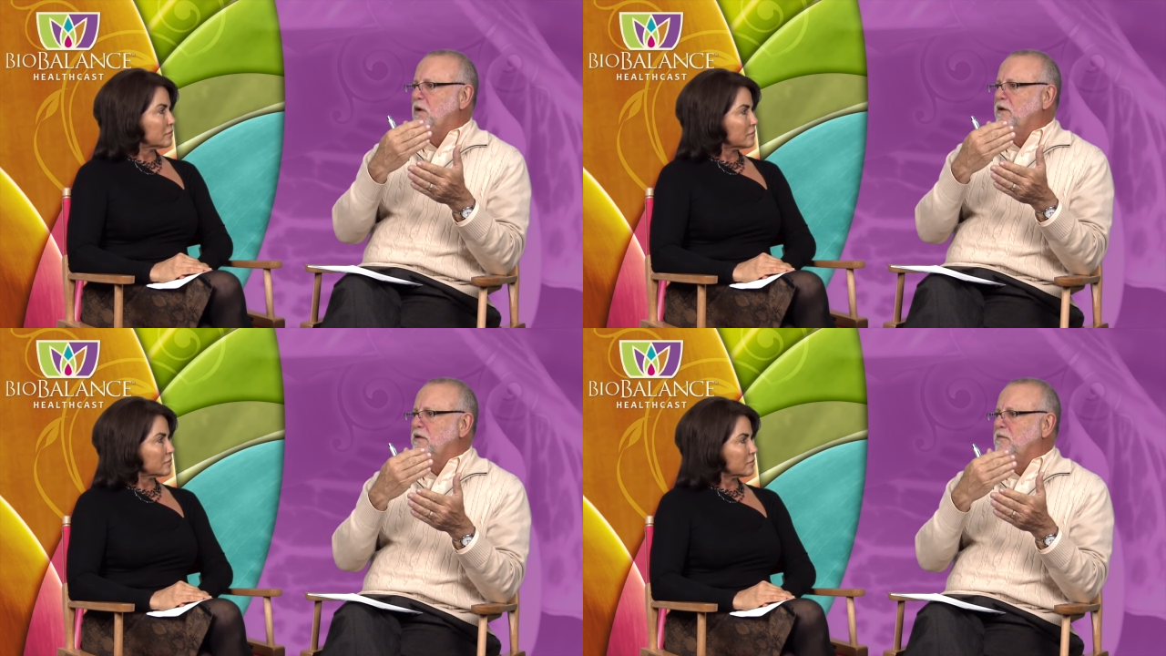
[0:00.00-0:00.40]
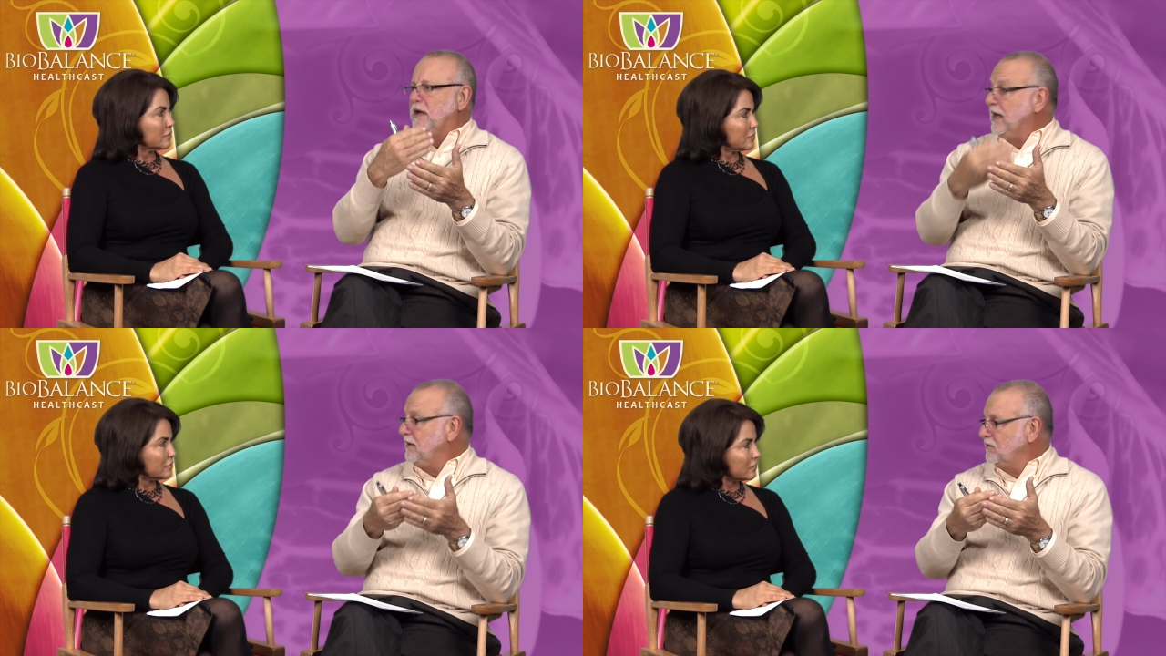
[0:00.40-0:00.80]
Speaker 1: what are the
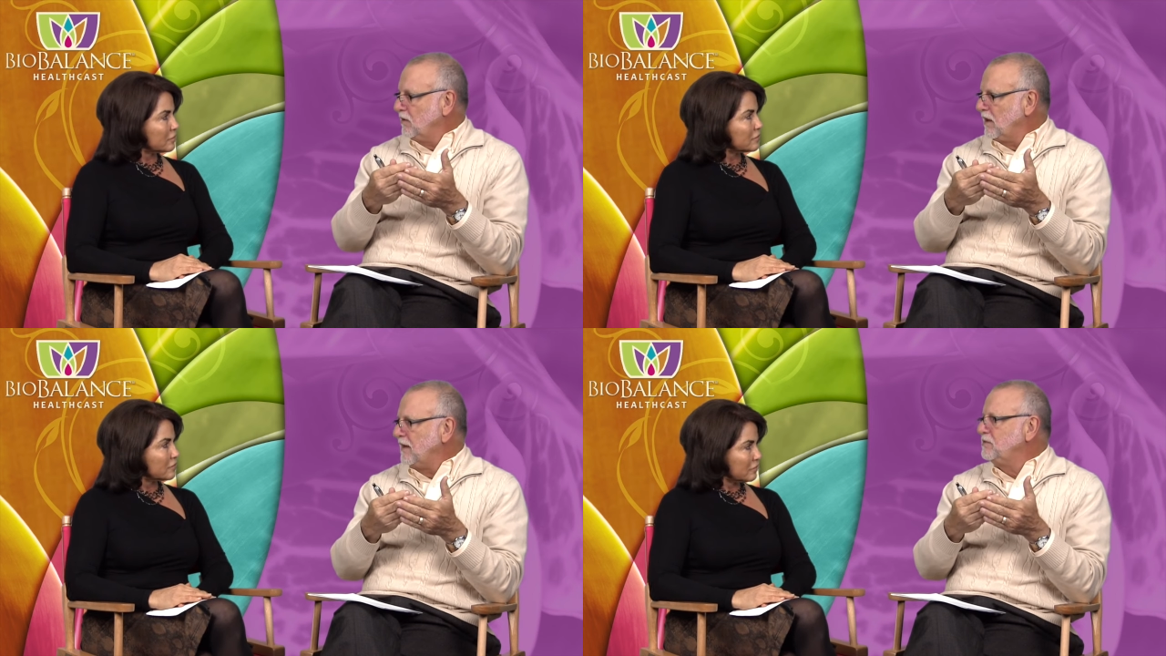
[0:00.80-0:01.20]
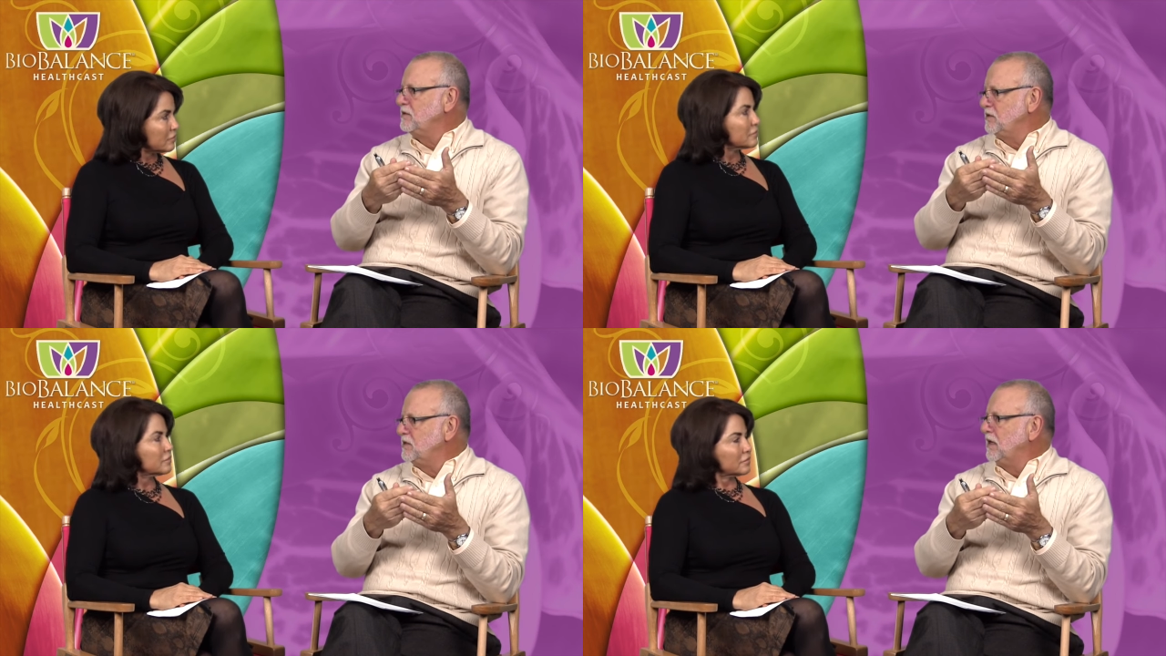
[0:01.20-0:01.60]
behavioral
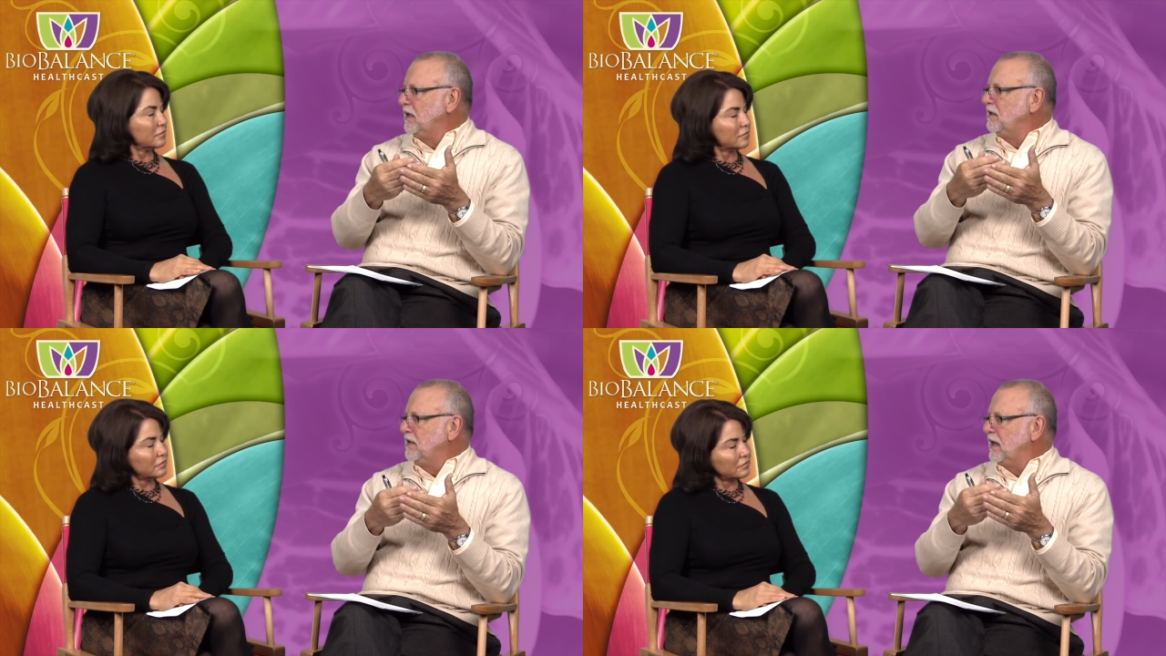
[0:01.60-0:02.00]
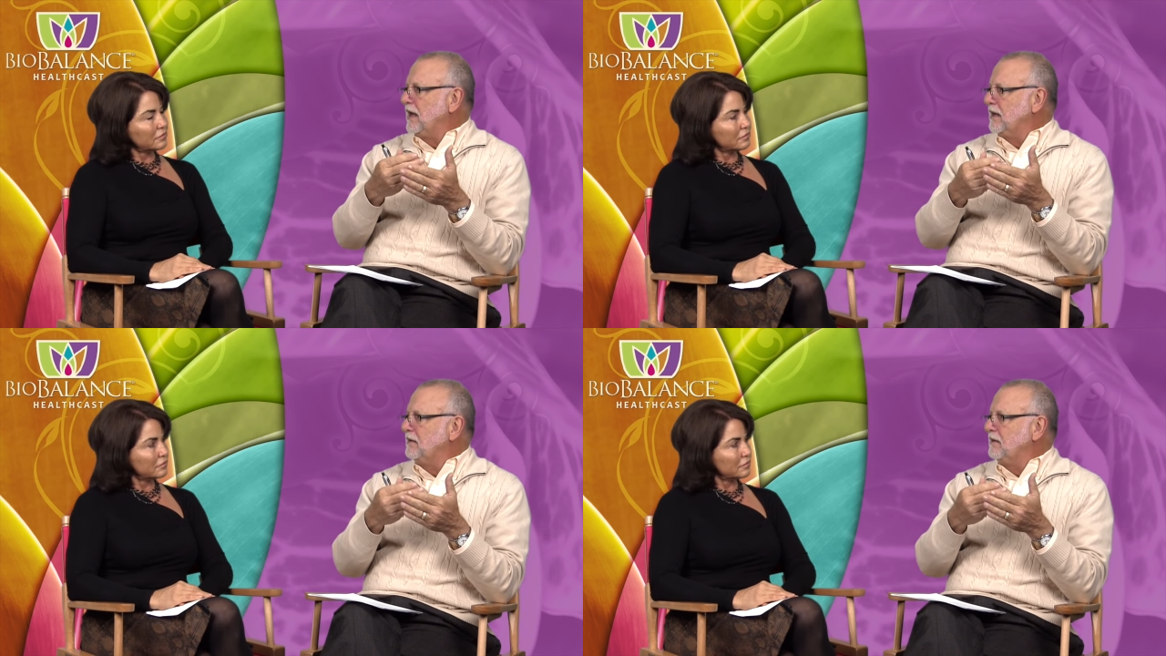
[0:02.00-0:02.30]
options mm-hmm. that I